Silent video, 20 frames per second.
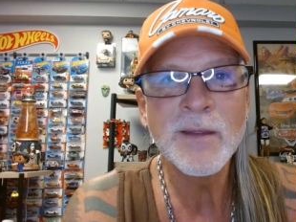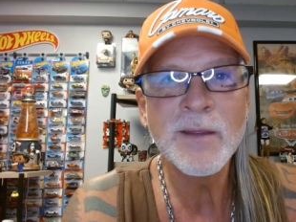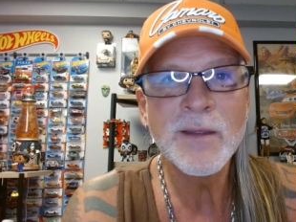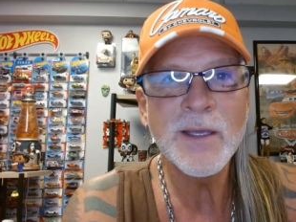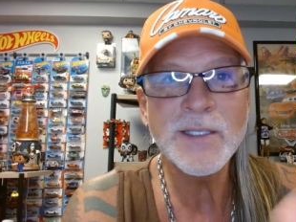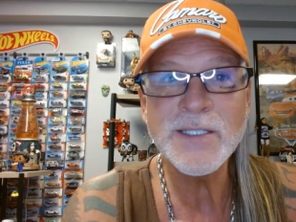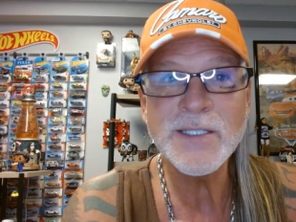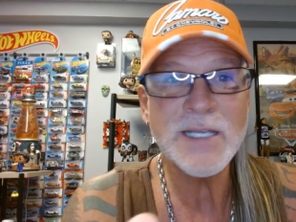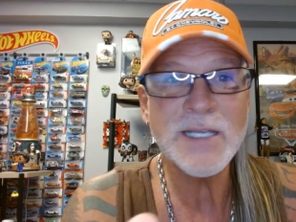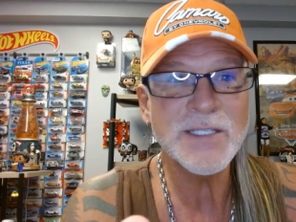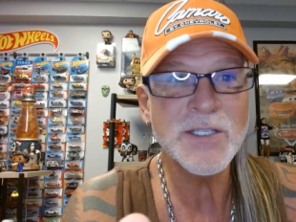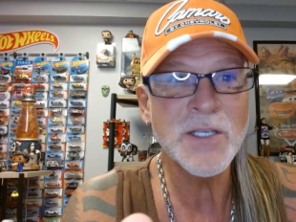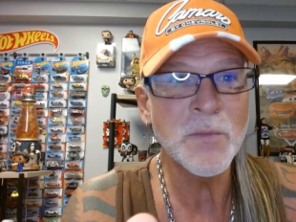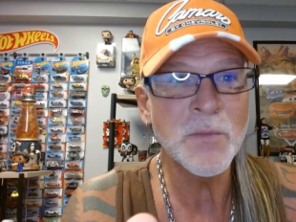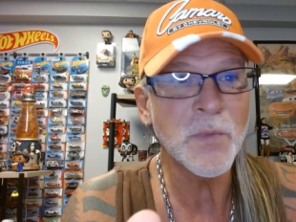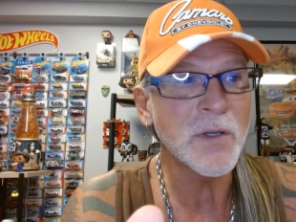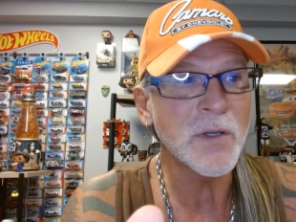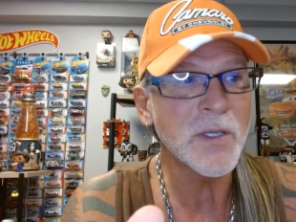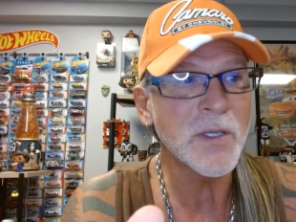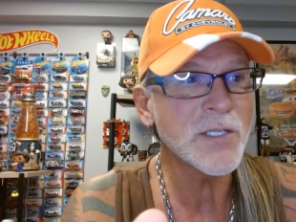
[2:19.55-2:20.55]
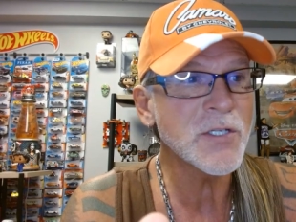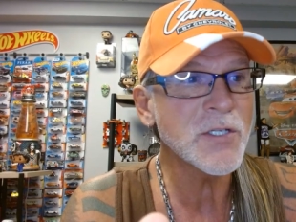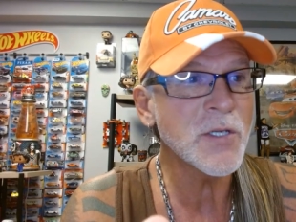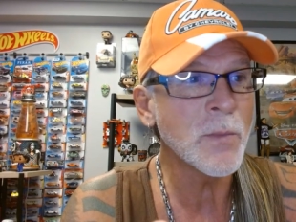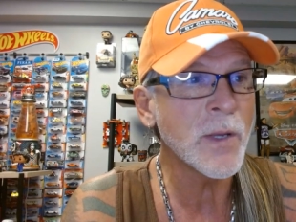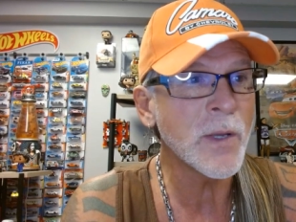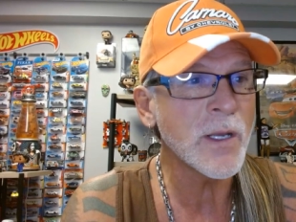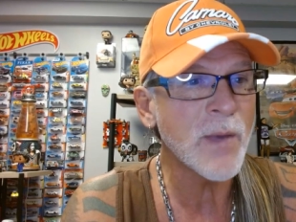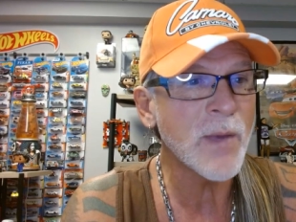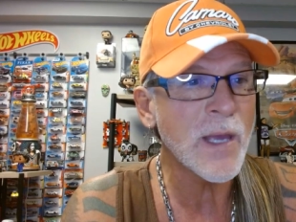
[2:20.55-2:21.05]
It's that simple. Get your
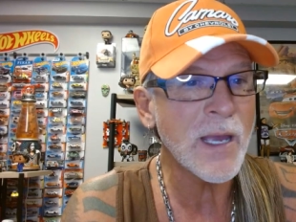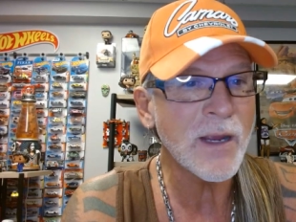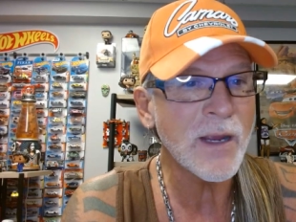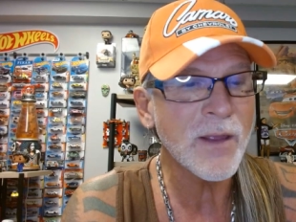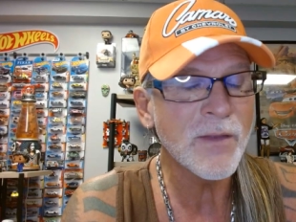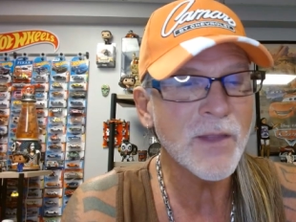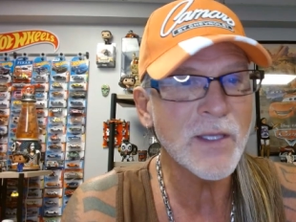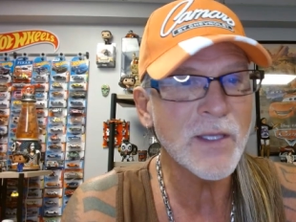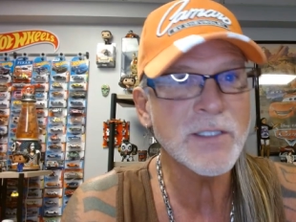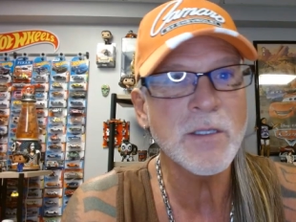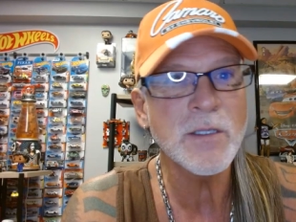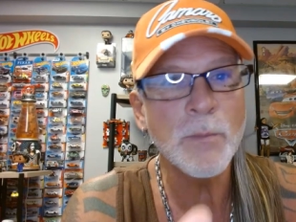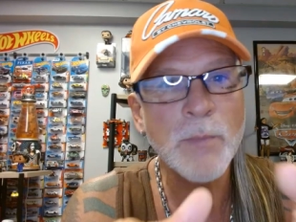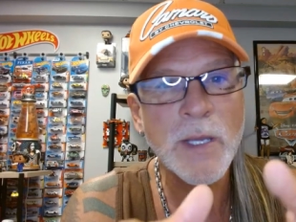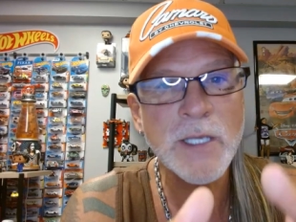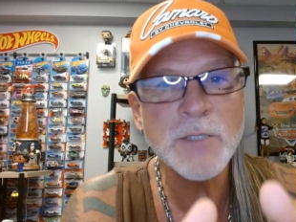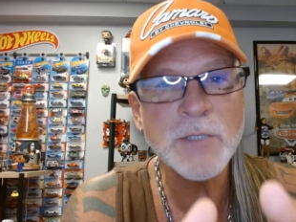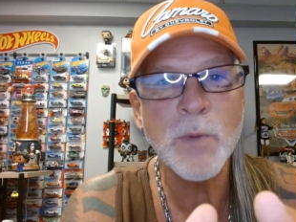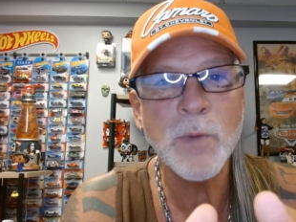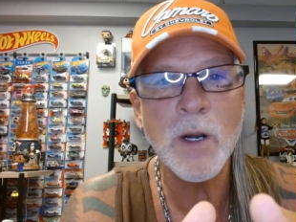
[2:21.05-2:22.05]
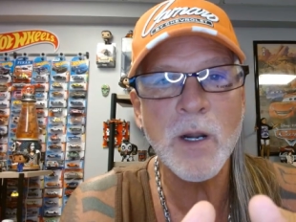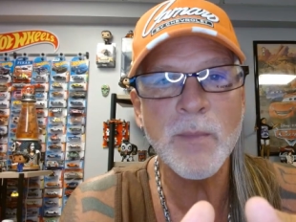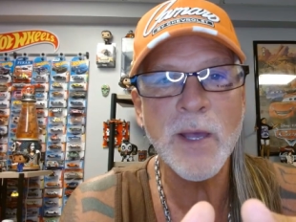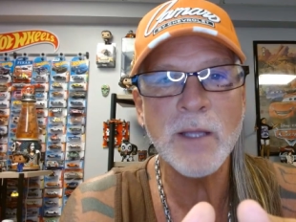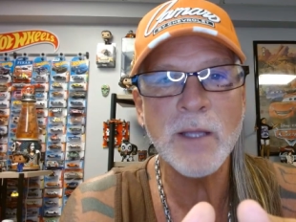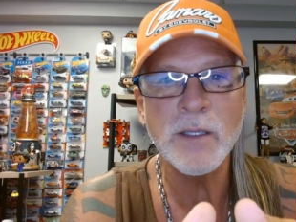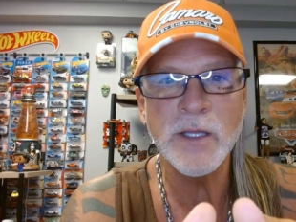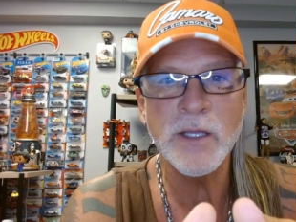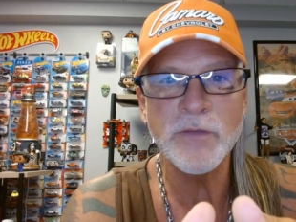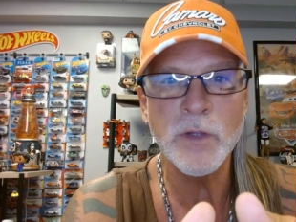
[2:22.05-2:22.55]
money back. That's the best part
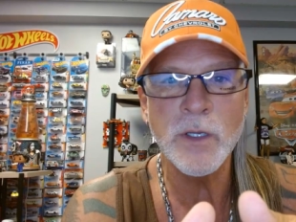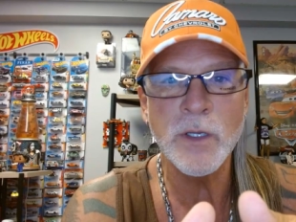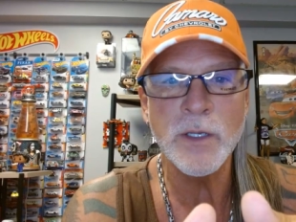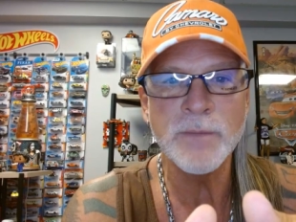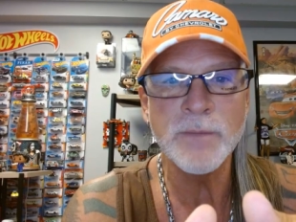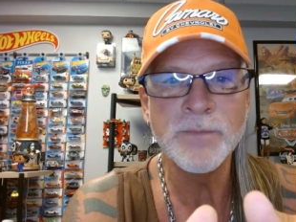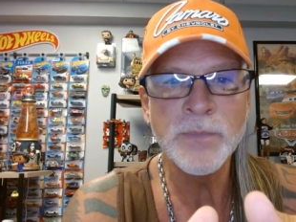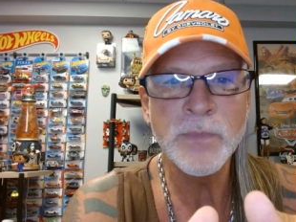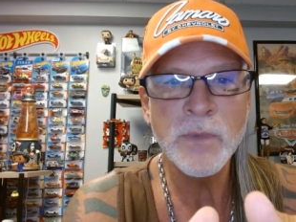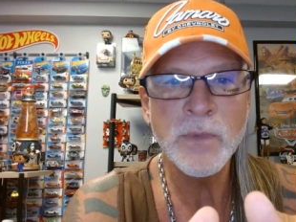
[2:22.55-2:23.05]
about Live Good.